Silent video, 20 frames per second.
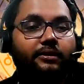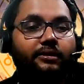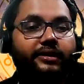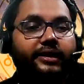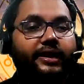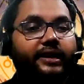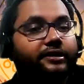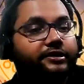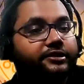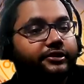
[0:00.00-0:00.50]

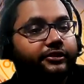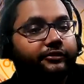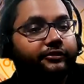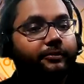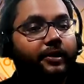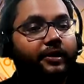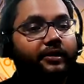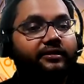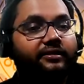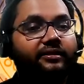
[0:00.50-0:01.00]
the energy of
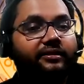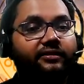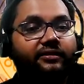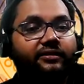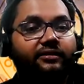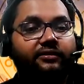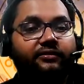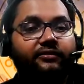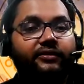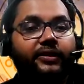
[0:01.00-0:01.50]
mars is
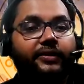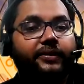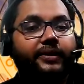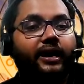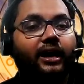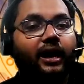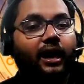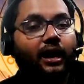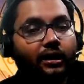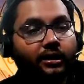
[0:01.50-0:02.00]

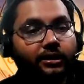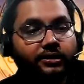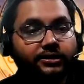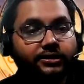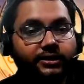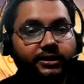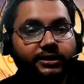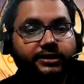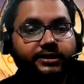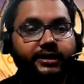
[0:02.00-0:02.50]
very hard
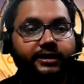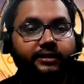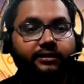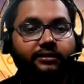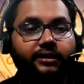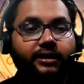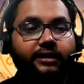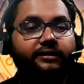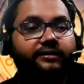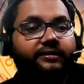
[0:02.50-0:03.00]
to
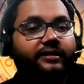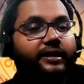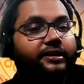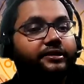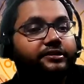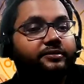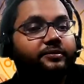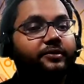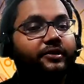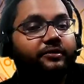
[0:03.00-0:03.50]
contain and this
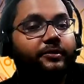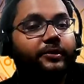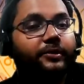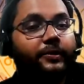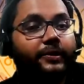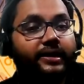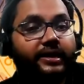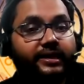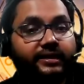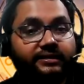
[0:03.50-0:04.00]
energy must be
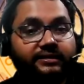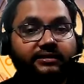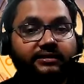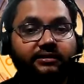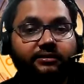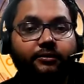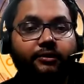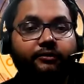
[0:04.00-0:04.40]
released